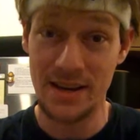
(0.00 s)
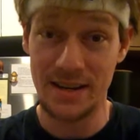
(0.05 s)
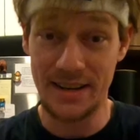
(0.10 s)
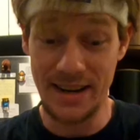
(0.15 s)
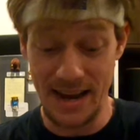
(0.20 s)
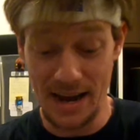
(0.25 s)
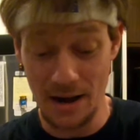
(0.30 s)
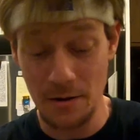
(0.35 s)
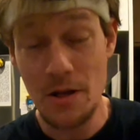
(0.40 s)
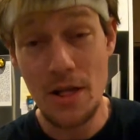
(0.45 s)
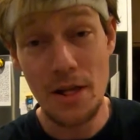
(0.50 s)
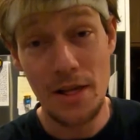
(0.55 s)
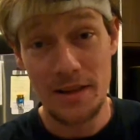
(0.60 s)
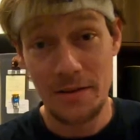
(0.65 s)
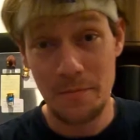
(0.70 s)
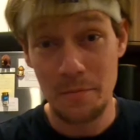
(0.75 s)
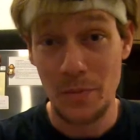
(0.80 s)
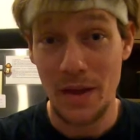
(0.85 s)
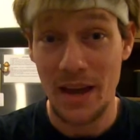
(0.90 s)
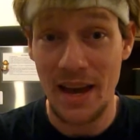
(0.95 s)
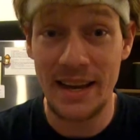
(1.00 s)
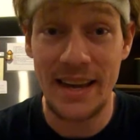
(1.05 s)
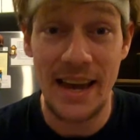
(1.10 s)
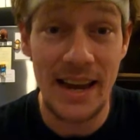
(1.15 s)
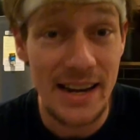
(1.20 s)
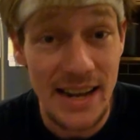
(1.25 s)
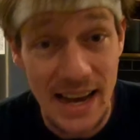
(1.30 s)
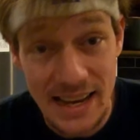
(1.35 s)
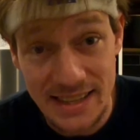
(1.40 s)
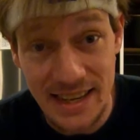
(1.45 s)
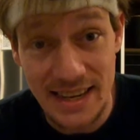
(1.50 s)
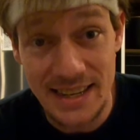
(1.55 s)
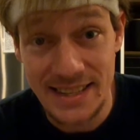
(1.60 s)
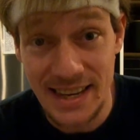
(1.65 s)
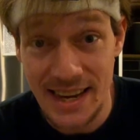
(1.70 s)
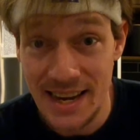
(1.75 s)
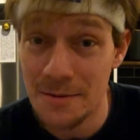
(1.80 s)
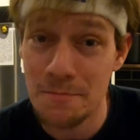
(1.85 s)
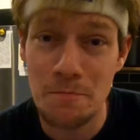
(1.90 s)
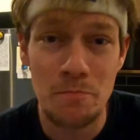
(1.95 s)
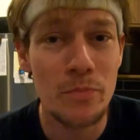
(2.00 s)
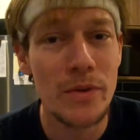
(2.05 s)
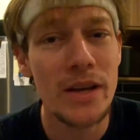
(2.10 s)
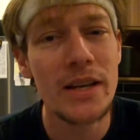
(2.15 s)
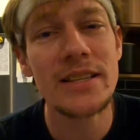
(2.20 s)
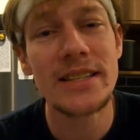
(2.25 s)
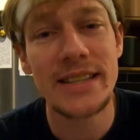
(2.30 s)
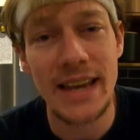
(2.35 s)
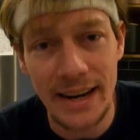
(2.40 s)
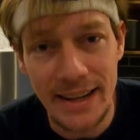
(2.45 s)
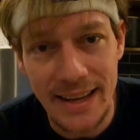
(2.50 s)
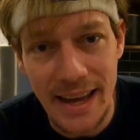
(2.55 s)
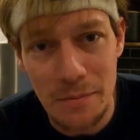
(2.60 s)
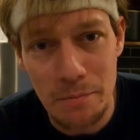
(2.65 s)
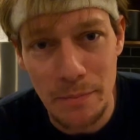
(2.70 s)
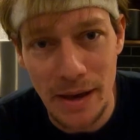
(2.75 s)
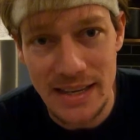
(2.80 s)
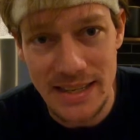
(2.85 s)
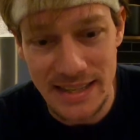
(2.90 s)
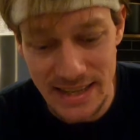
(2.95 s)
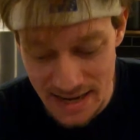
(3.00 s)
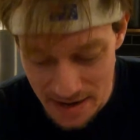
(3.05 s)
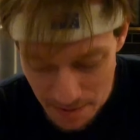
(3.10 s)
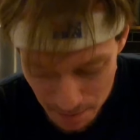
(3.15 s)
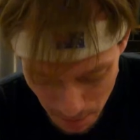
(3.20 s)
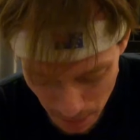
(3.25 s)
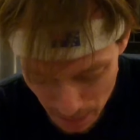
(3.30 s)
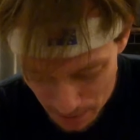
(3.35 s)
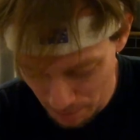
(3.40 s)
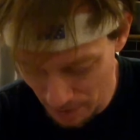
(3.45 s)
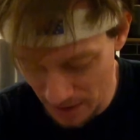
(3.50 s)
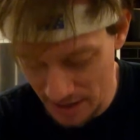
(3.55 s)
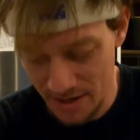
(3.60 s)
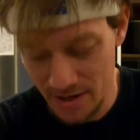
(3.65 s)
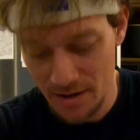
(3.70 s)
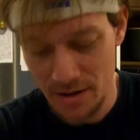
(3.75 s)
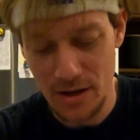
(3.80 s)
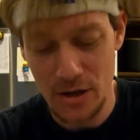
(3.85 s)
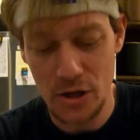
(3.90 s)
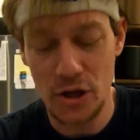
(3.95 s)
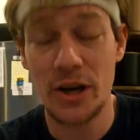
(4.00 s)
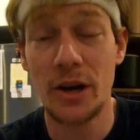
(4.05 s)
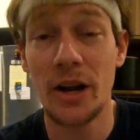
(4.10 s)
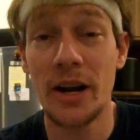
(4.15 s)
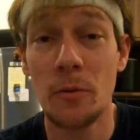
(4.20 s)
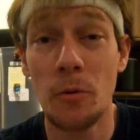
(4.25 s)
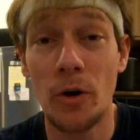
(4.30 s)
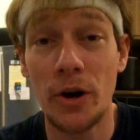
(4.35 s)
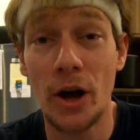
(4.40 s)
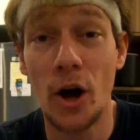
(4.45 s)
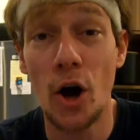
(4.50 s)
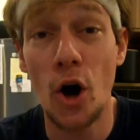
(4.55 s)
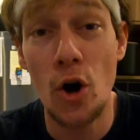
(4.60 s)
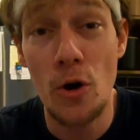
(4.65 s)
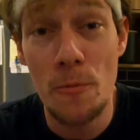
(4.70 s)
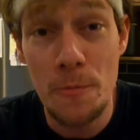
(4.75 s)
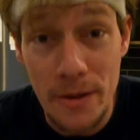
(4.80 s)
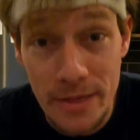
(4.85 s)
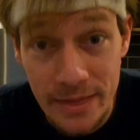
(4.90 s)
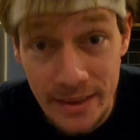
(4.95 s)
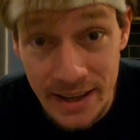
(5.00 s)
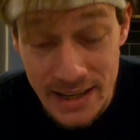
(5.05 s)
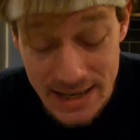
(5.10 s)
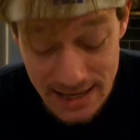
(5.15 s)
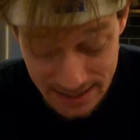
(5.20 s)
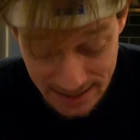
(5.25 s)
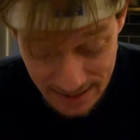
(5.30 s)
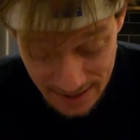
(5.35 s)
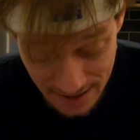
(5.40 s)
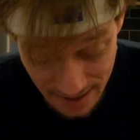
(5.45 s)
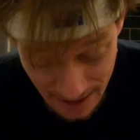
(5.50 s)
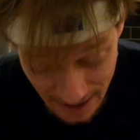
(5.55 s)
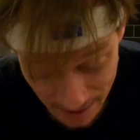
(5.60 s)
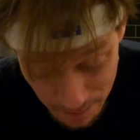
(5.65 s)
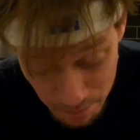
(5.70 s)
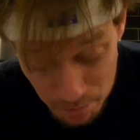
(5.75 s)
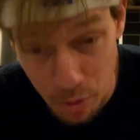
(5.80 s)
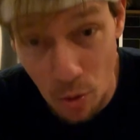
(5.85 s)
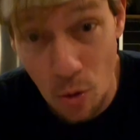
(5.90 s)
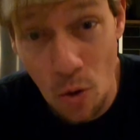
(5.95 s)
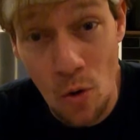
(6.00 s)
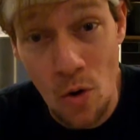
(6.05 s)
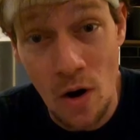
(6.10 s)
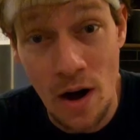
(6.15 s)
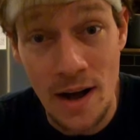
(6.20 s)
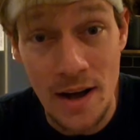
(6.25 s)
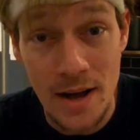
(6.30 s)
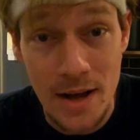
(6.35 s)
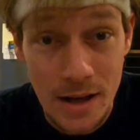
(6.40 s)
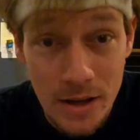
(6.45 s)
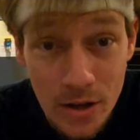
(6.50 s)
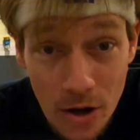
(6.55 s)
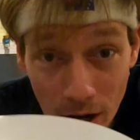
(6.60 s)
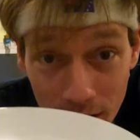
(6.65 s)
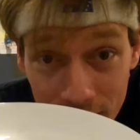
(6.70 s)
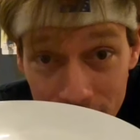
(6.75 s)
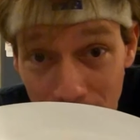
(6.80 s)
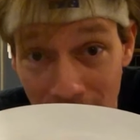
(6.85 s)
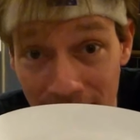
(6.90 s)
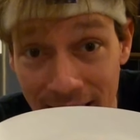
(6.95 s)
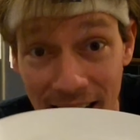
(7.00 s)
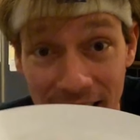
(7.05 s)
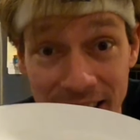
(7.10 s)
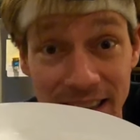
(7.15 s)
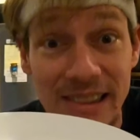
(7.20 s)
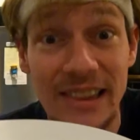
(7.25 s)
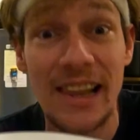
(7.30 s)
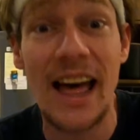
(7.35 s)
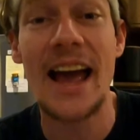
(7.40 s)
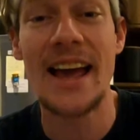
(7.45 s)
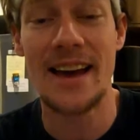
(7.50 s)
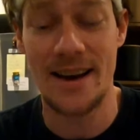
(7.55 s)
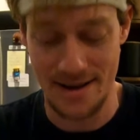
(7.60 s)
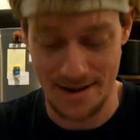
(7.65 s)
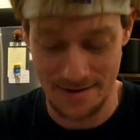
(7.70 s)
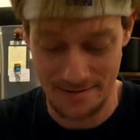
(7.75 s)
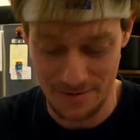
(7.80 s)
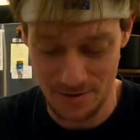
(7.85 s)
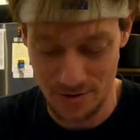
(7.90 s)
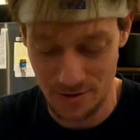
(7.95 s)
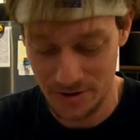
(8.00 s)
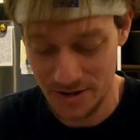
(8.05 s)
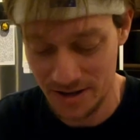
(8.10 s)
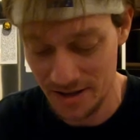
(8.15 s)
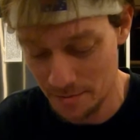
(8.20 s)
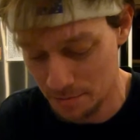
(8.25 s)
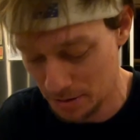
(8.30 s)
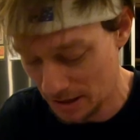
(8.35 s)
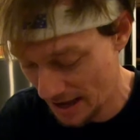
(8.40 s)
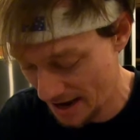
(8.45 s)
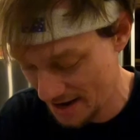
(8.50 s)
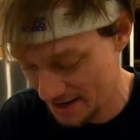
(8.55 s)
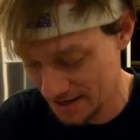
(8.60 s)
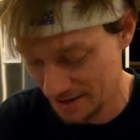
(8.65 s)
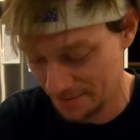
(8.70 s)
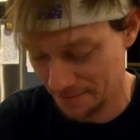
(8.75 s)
Now, again, as I said, it's gonna get messy, but you're gonna wanna open this and pour kind of like a layer onto the plate.